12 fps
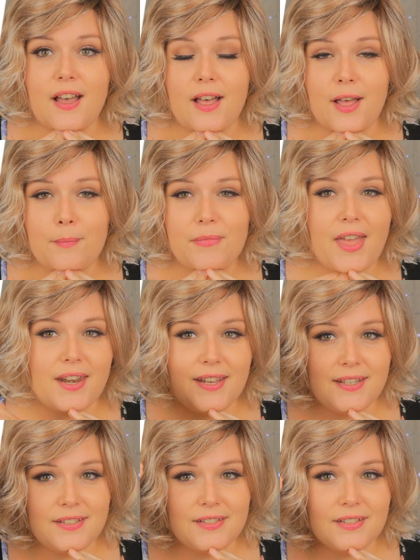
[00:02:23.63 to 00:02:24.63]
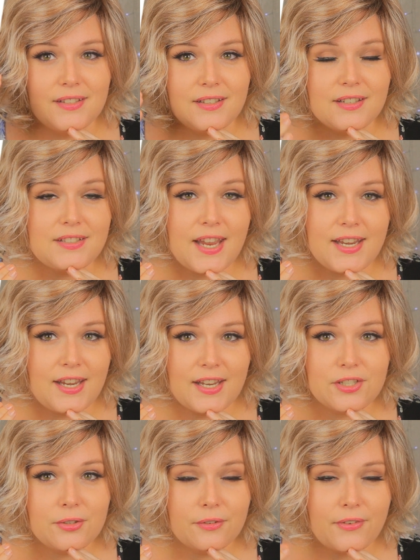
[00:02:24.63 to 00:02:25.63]
Um, that is
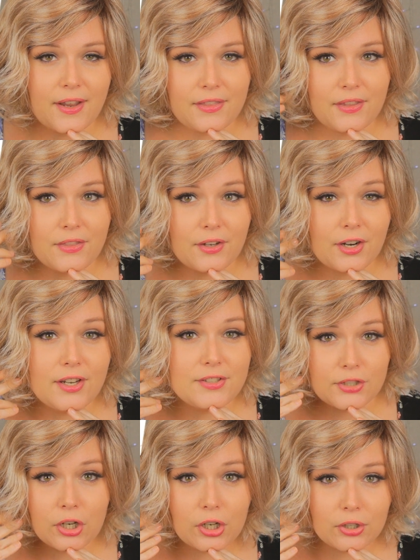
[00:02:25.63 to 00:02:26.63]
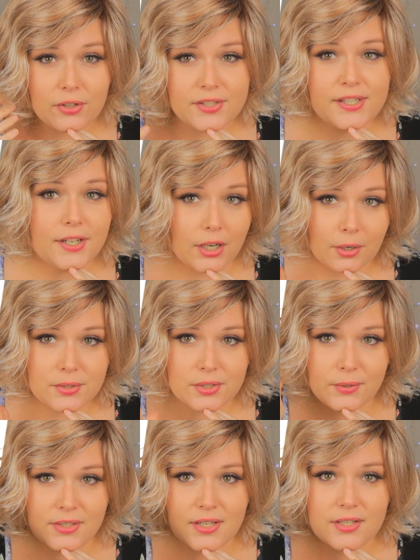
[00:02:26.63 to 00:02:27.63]
taking into effect that there is curls here,
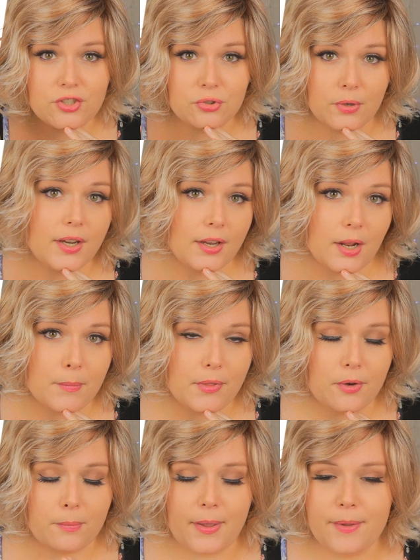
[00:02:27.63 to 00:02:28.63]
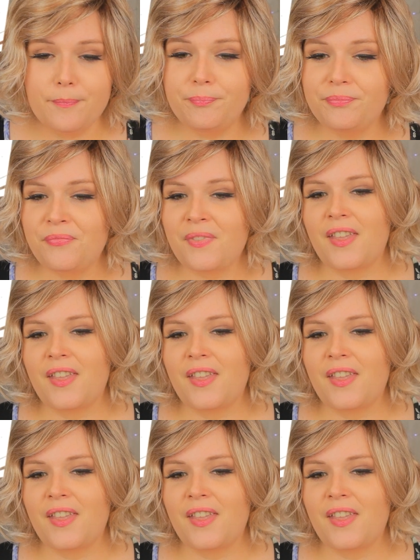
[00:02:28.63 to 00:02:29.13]
so it does shrink it up a little bit.